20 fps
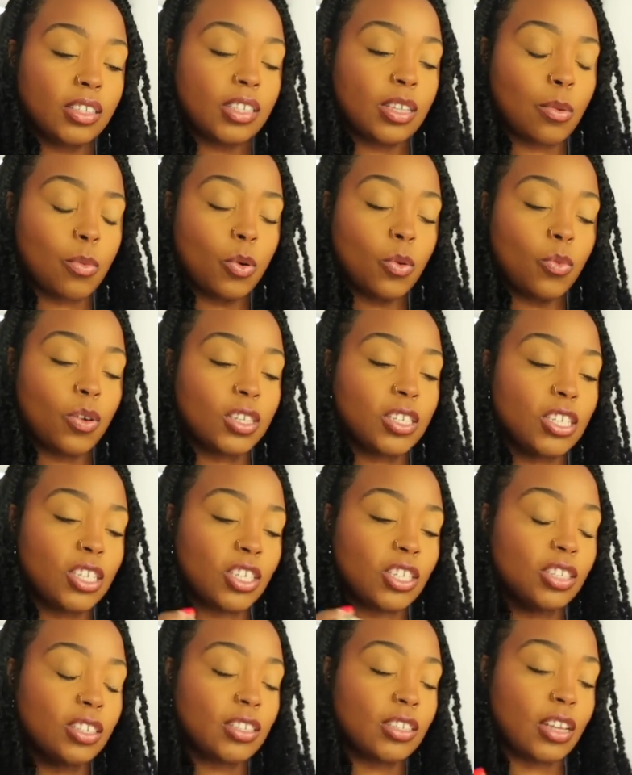someone wants to
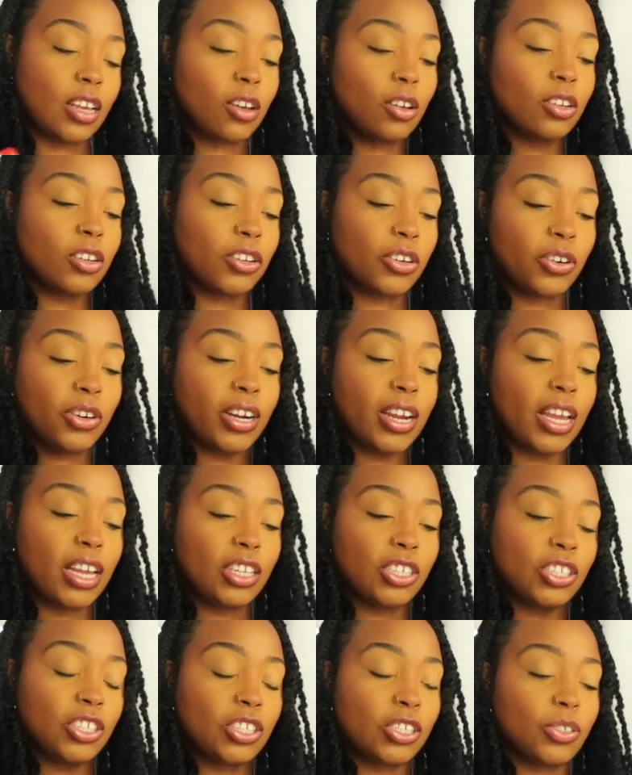sell or
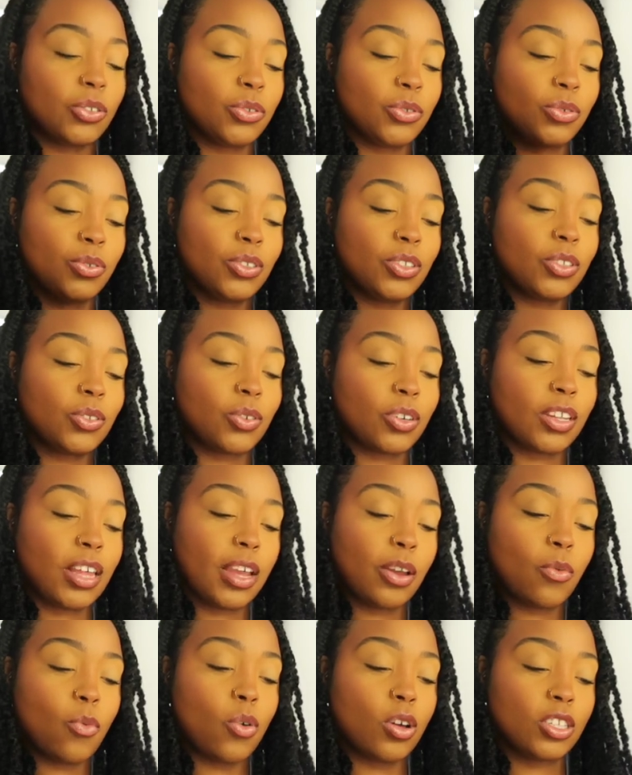create shoes or
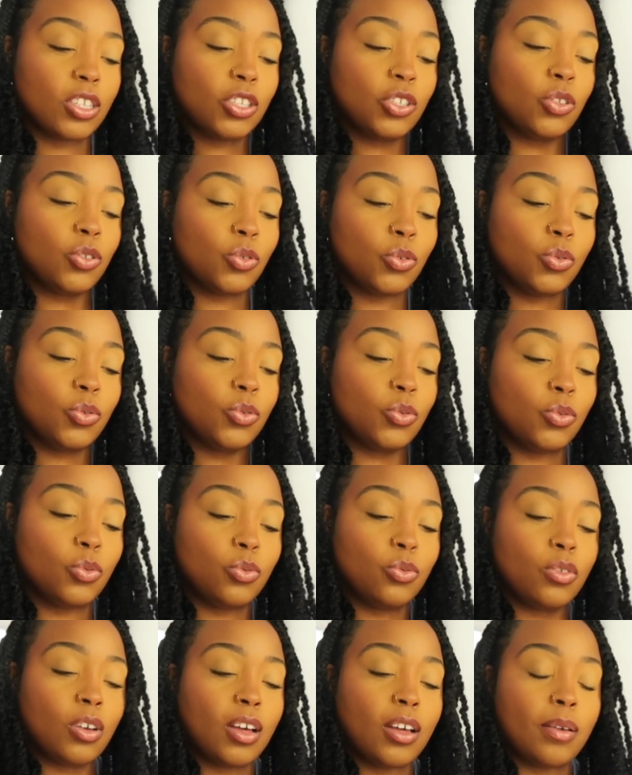like wants
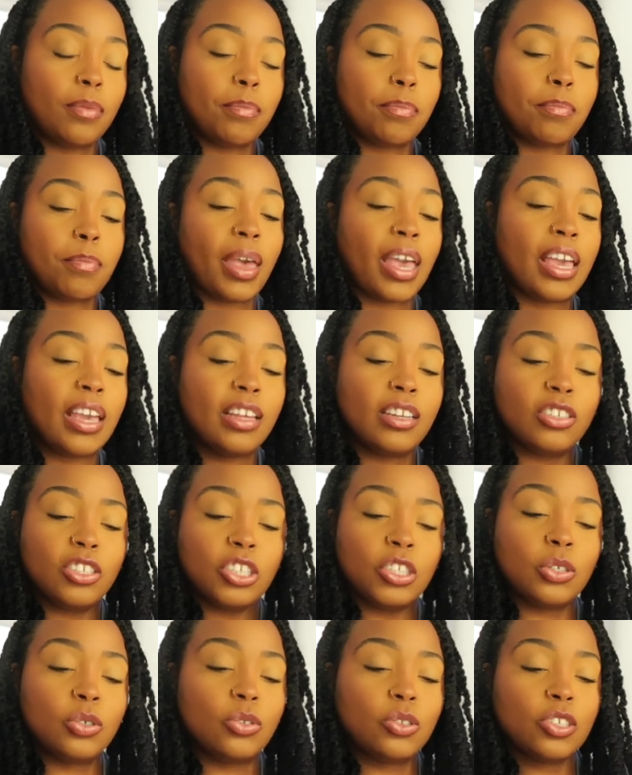to um, paint
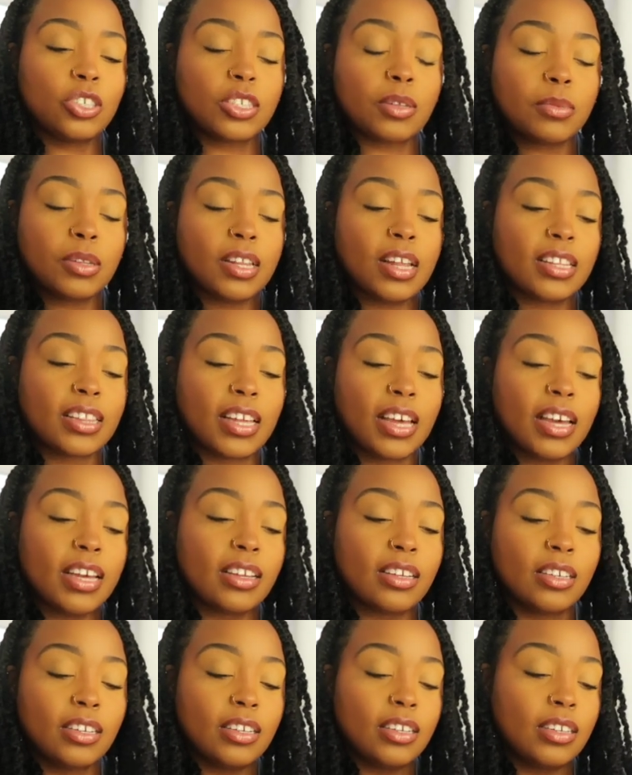shoes or something like
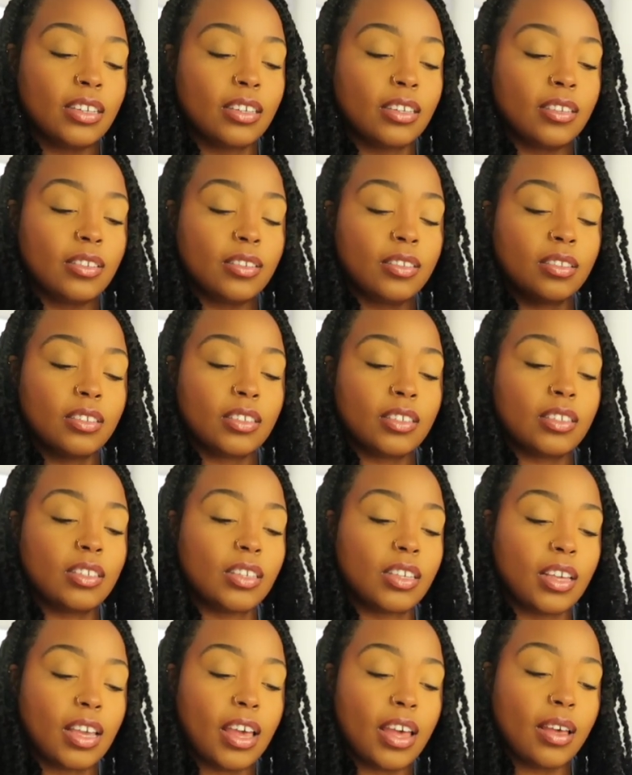that.
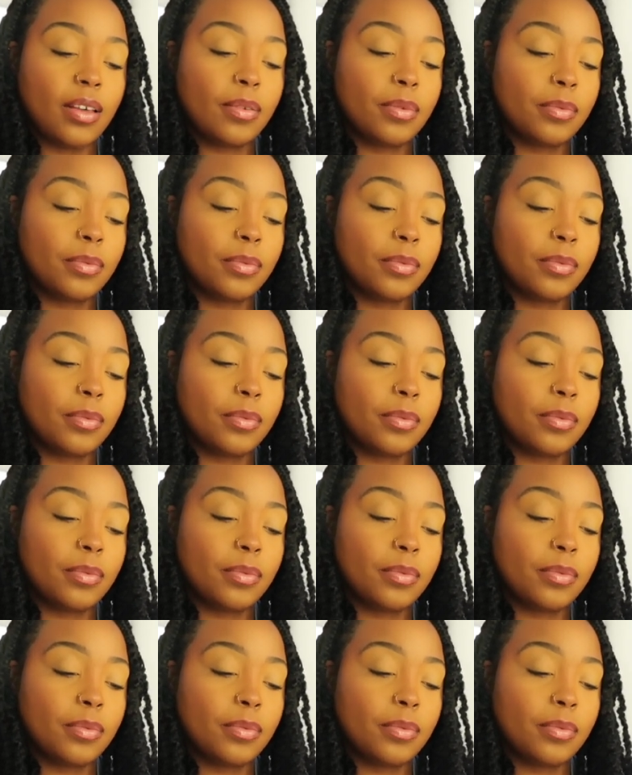Yeah.